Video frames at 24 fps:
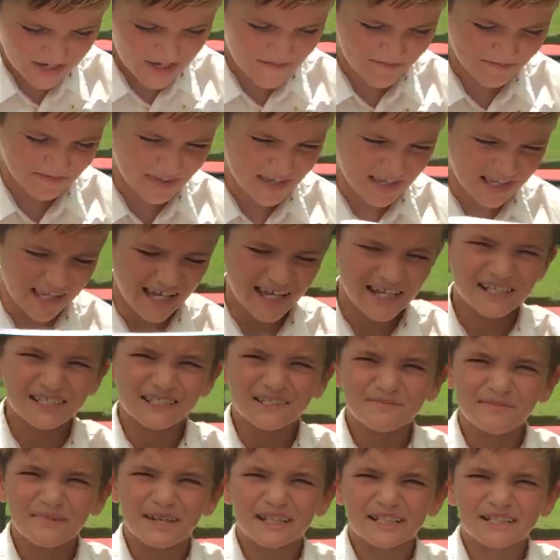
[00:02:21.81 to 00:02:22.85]
if they like
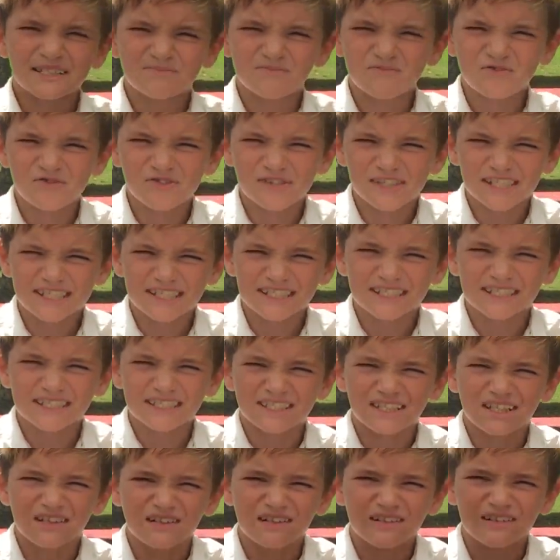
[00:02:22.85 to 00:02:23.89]
to make smoothies,
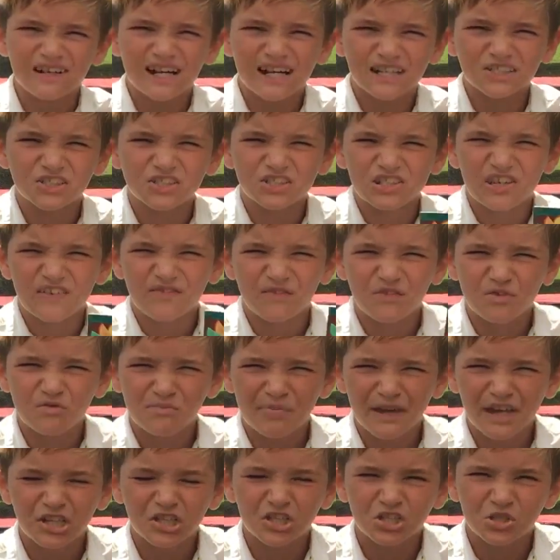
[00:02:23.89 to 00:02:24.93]
there are actually a few
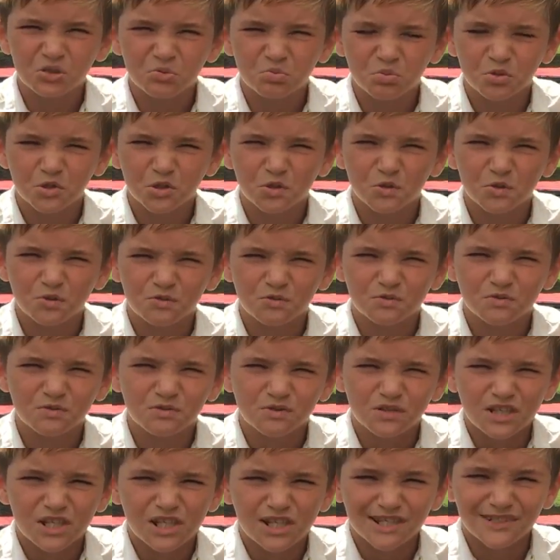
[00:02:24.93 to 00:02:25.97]
pages where
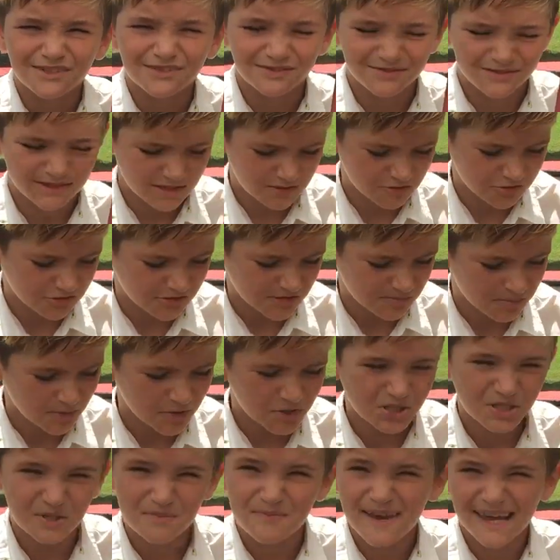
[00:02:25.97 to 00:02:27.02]
you, you're
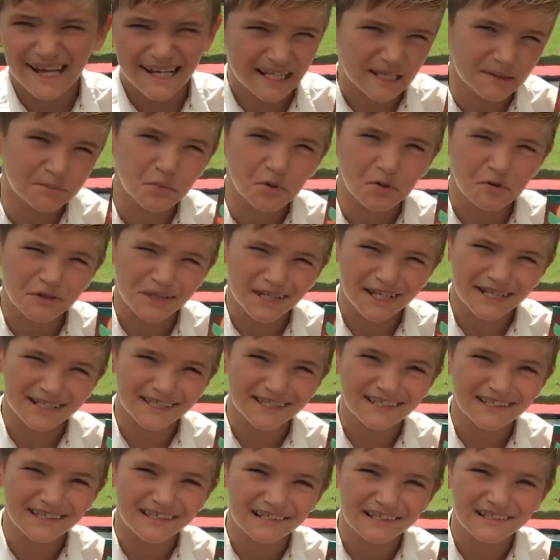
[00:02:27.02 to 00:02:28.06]
supposed to make
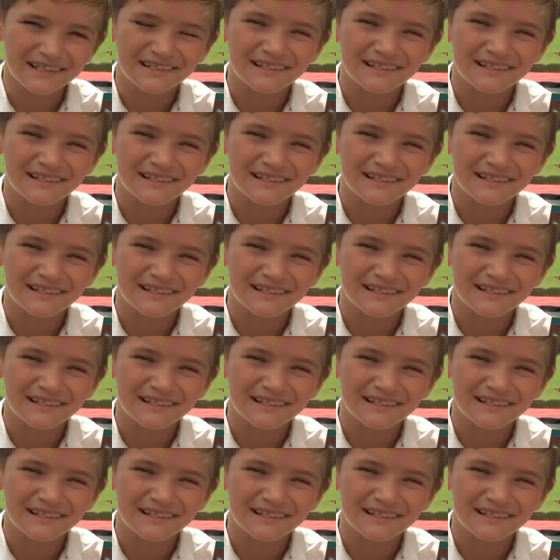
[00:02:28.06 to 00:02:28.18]
smoothies.